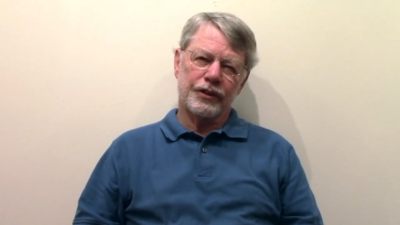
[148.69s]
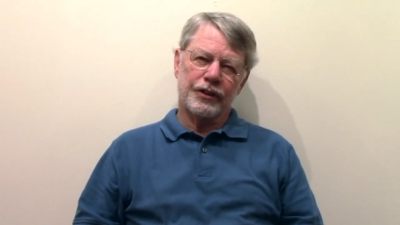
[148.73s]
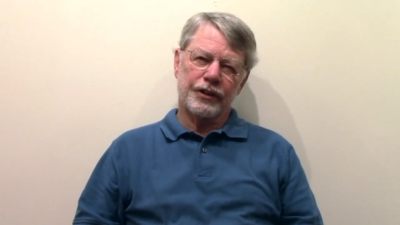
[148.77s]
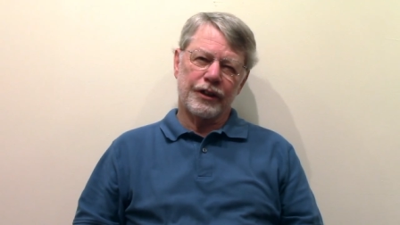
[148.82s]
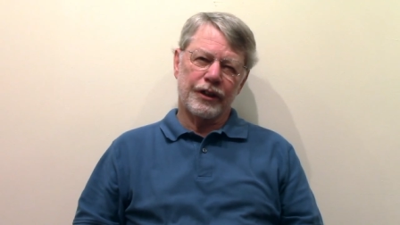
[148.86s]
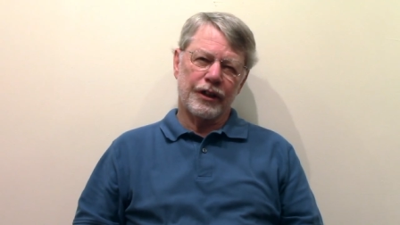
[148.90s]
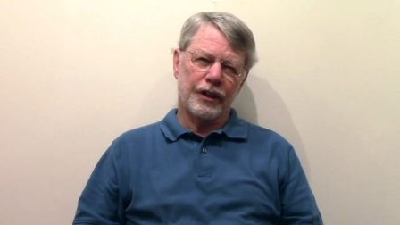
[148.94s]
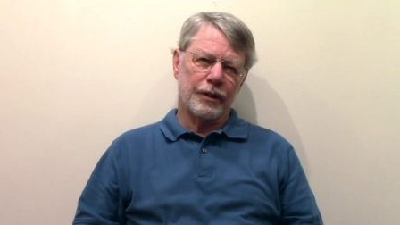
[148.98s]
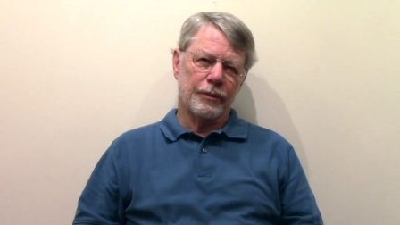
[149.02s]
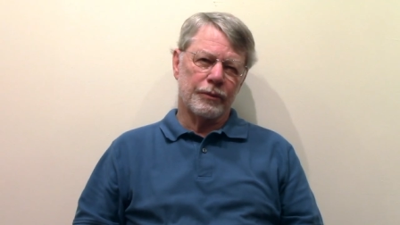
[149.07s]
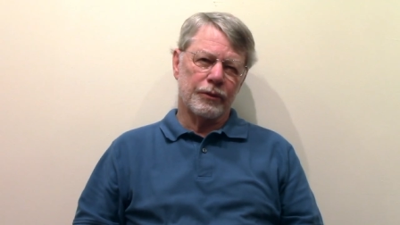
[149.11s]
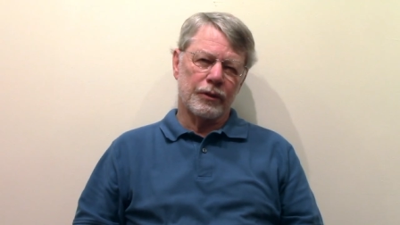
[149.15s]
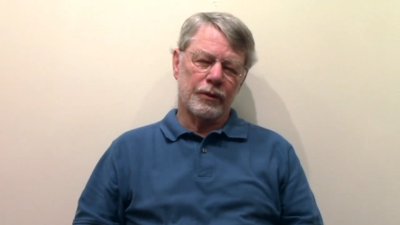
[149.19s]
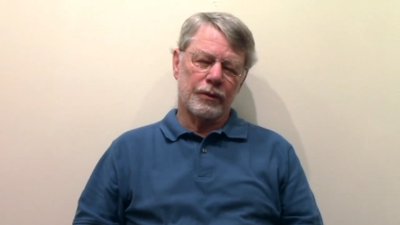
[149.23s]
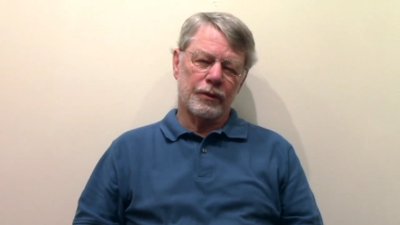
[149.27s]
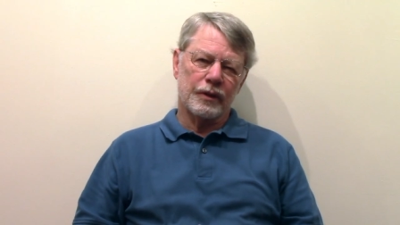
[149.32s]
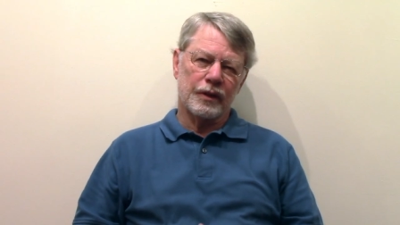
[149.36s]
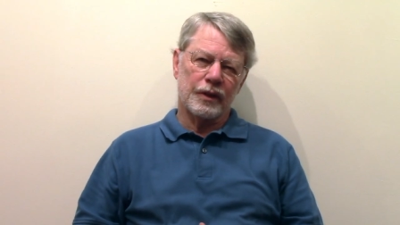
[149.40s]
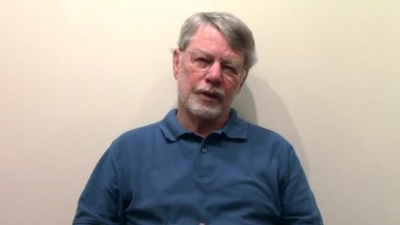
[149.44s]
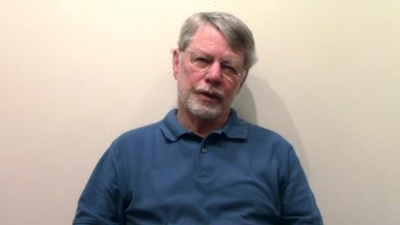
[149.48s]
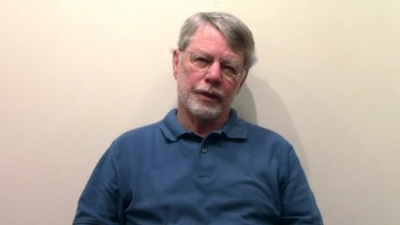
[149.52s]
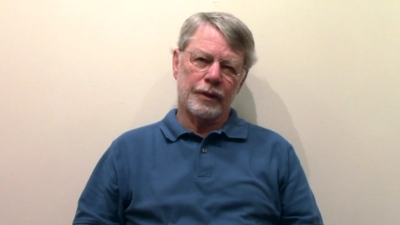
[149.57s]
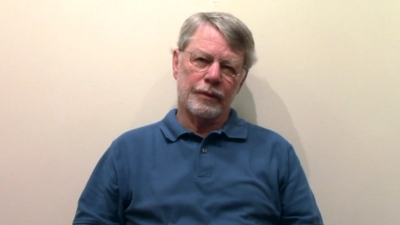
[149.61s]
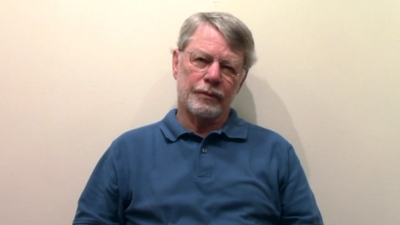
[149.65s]

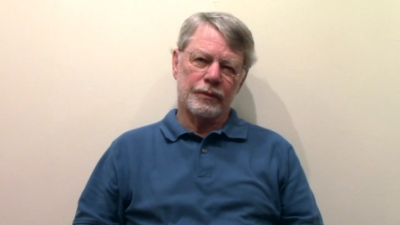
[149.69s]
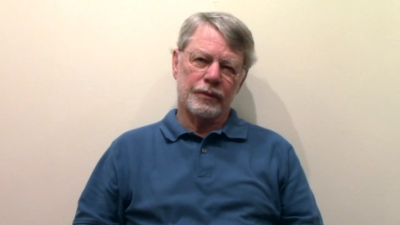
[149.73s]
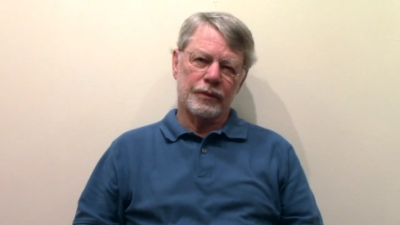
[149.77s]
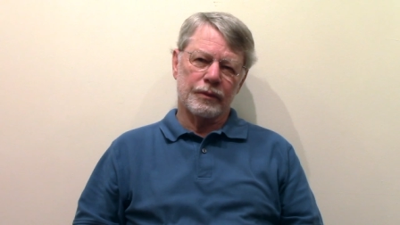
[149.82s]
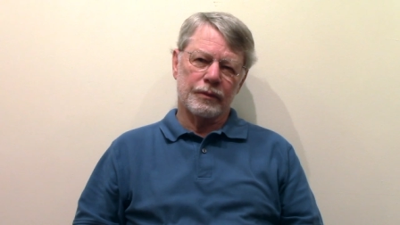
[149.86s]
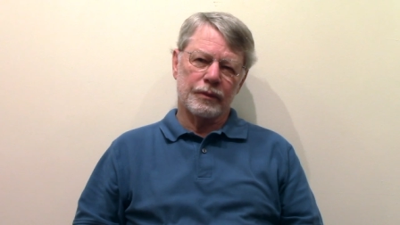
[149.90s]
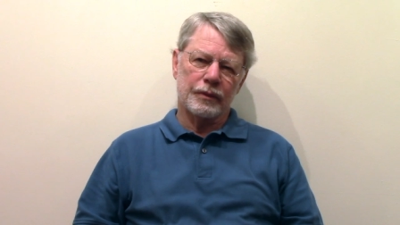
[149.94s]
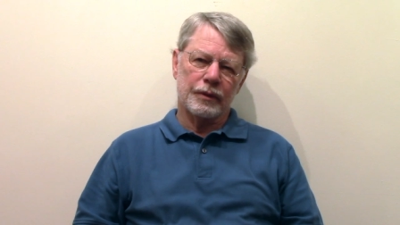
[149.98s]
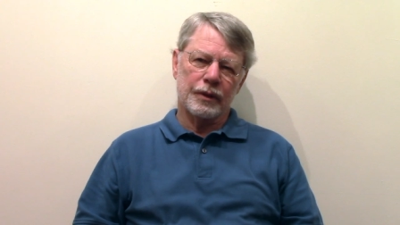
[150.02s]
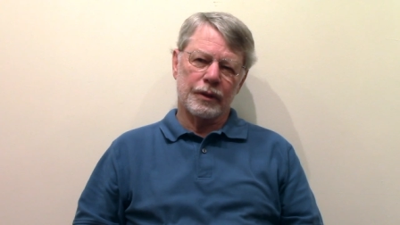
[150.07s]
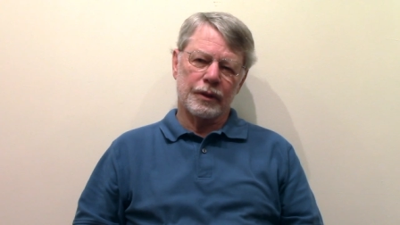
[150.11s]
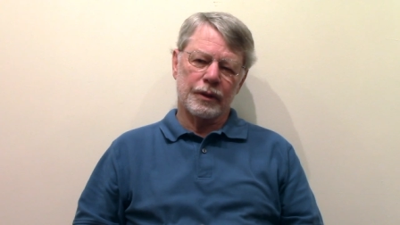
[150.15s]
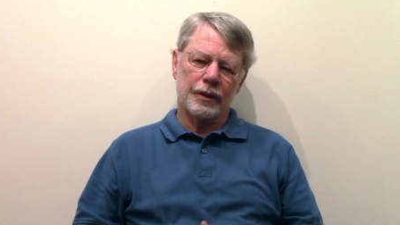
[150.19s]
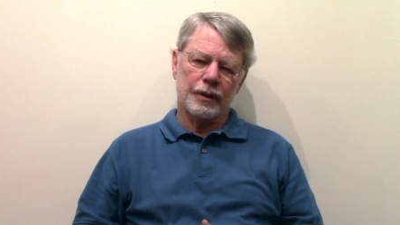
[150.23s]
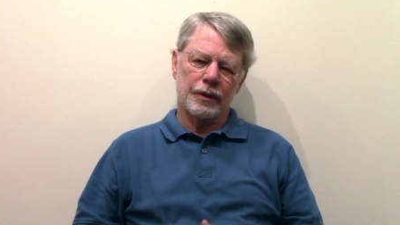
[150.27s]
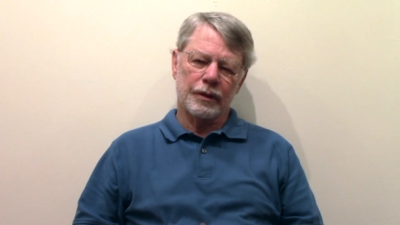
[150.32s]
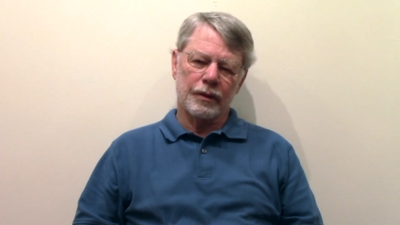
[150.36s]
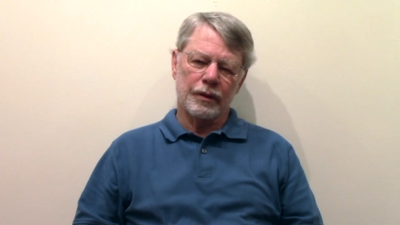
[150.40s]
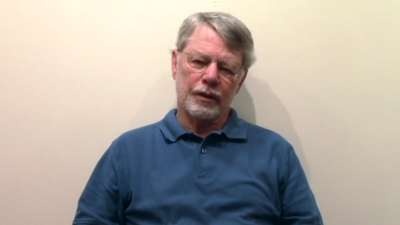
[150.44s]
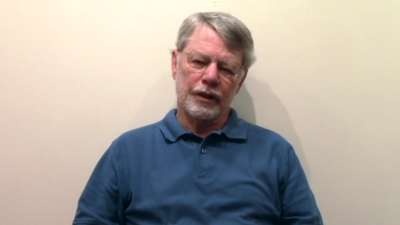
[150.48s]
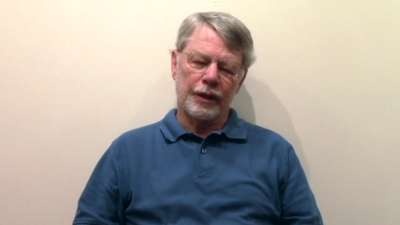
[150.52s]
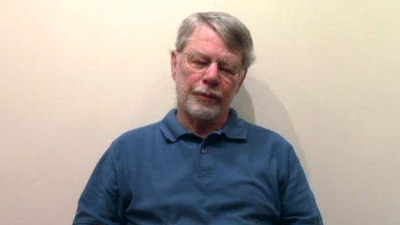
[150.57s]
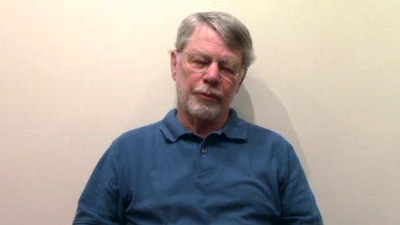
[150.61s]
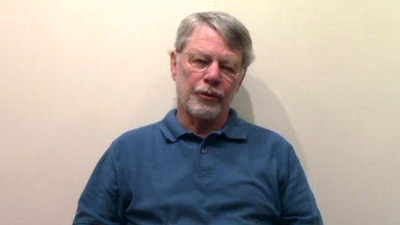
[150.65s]
terrible um, uh,
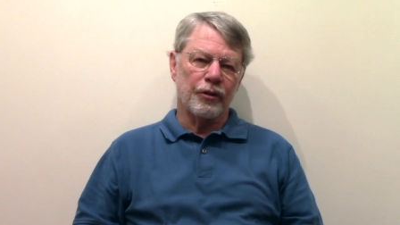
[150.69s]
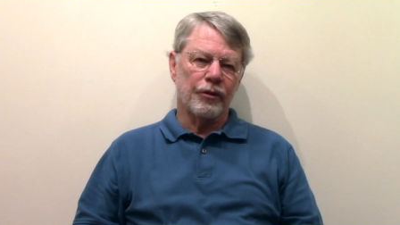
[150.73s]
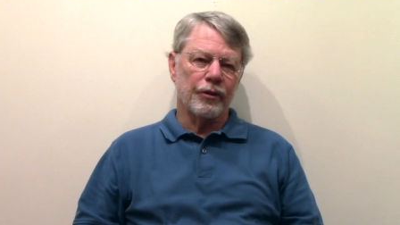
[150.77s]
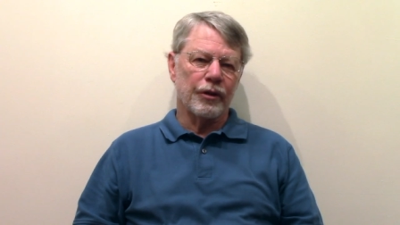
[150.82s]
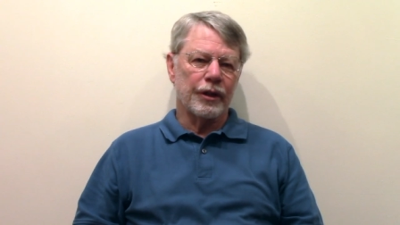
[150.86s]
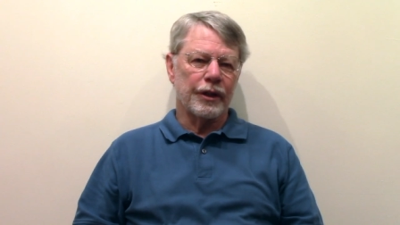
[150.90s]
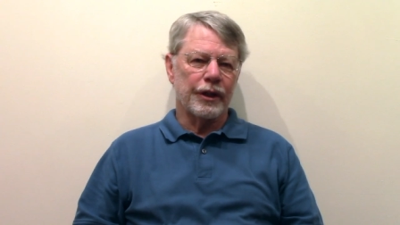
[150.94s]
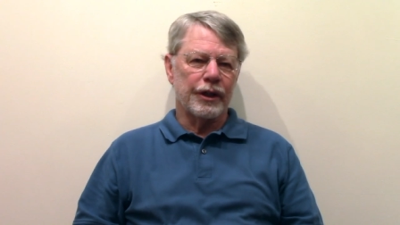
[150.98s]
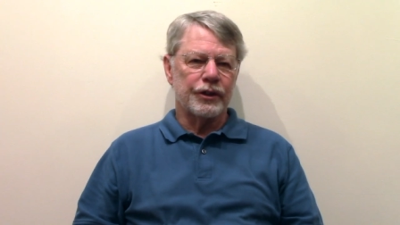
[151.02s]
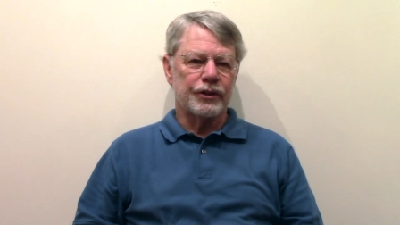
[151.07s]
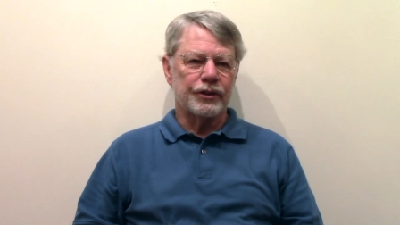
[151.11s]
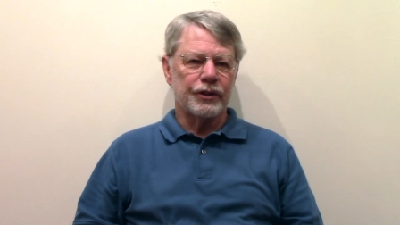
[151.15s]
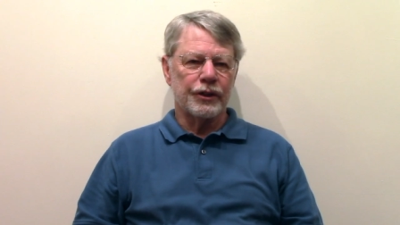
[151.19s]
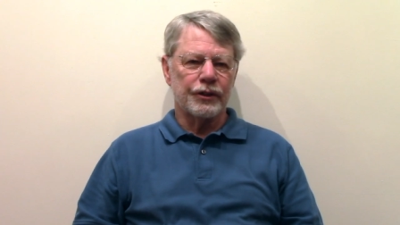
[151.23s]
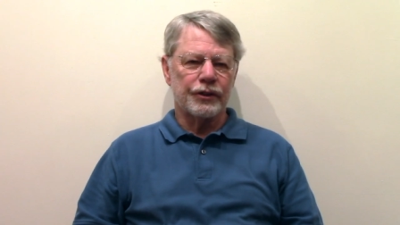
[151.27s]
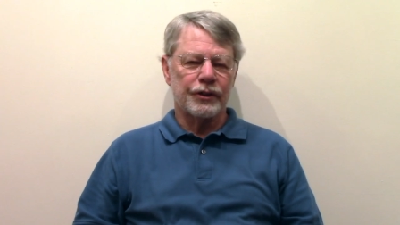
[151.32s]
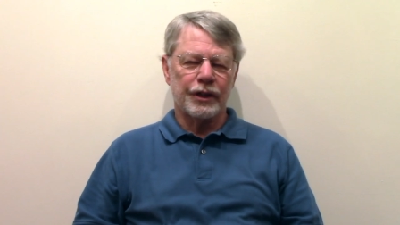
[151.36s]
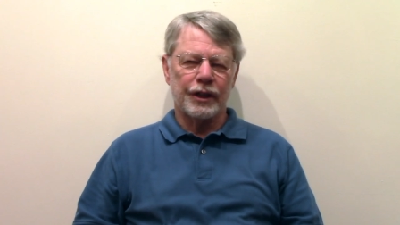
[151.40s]
labor relations.